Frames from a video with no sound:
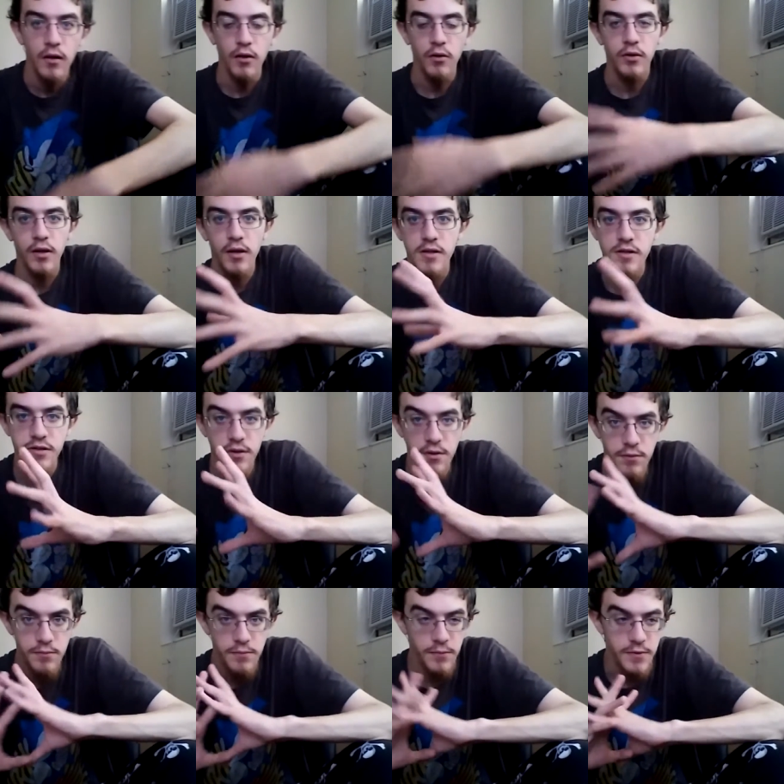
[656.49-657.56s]
Okay,
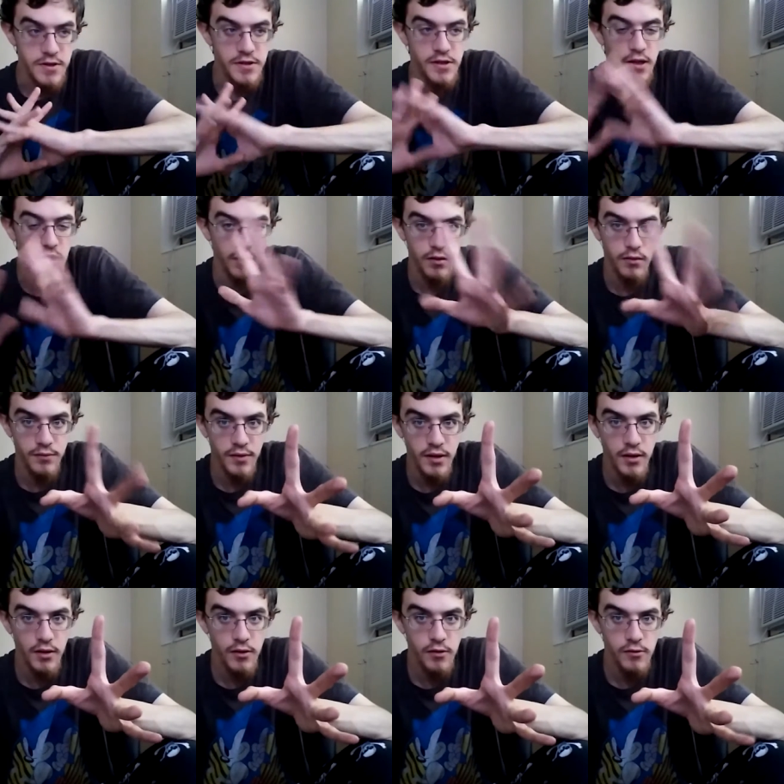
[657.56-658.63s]
so this is the end of the
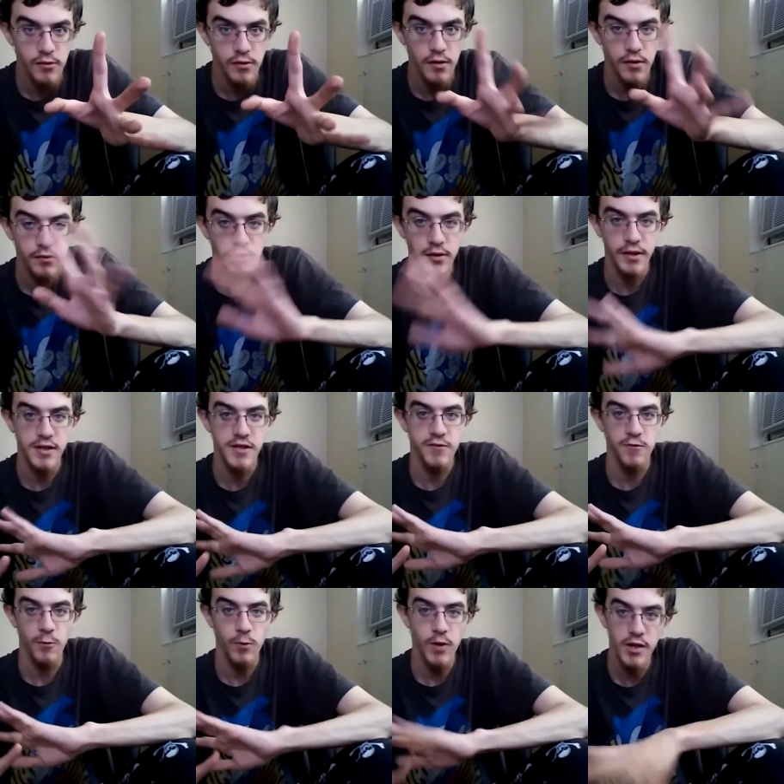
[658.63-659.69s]
video. Thanks
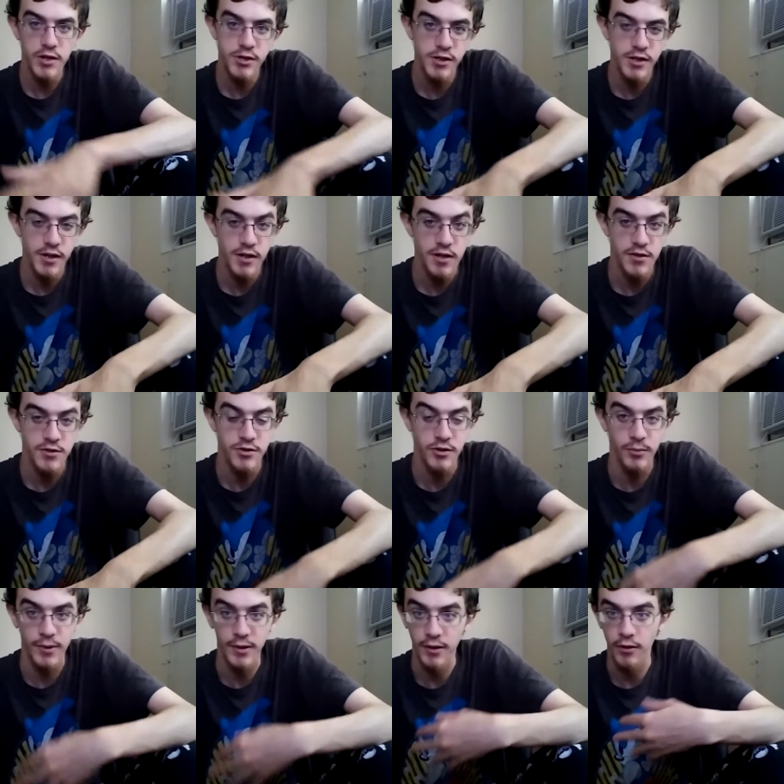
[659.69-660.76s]
for watching.
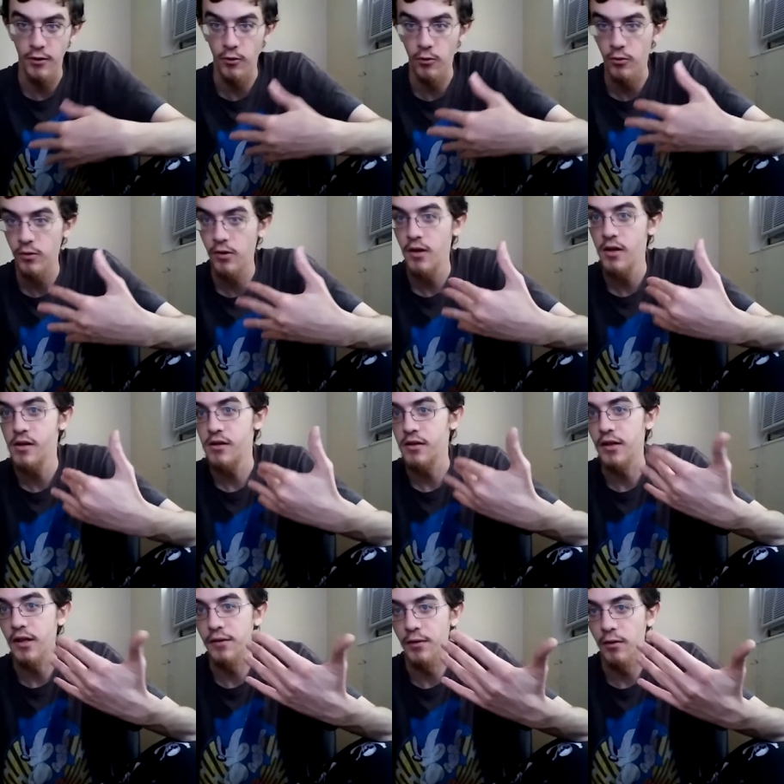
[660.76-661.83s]
Assuming you
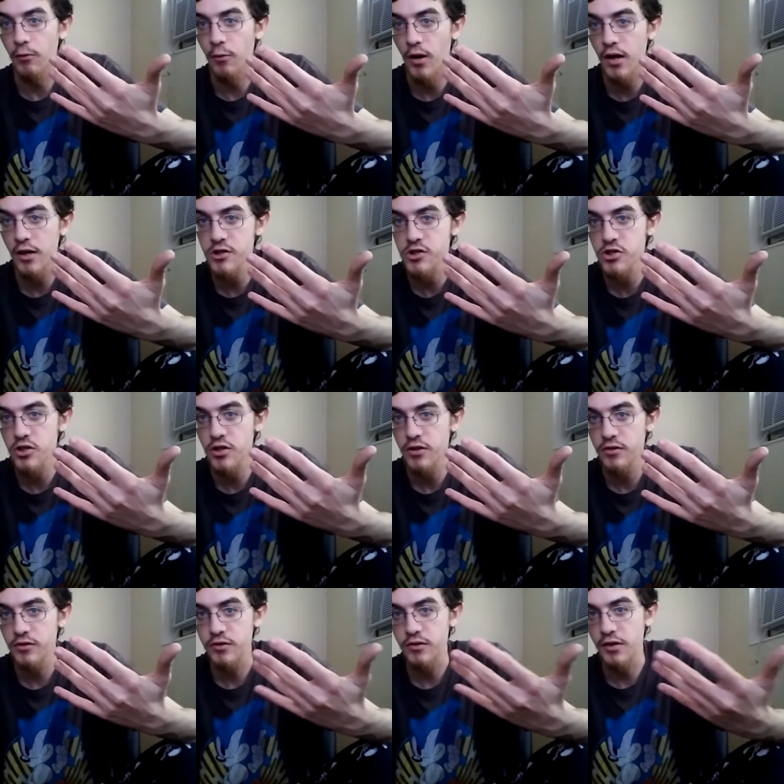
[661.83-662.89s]
even watched
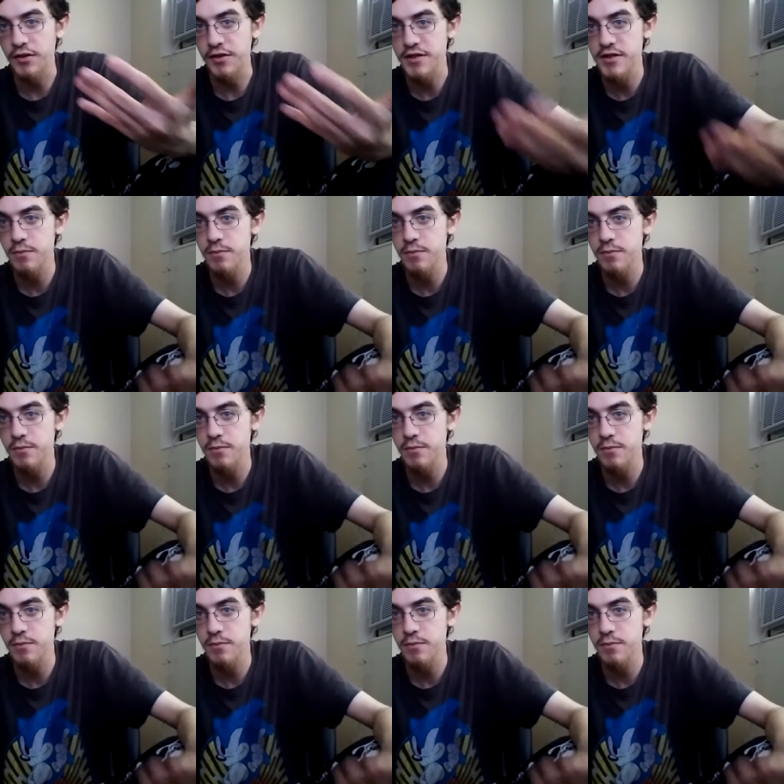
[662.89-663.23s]
to this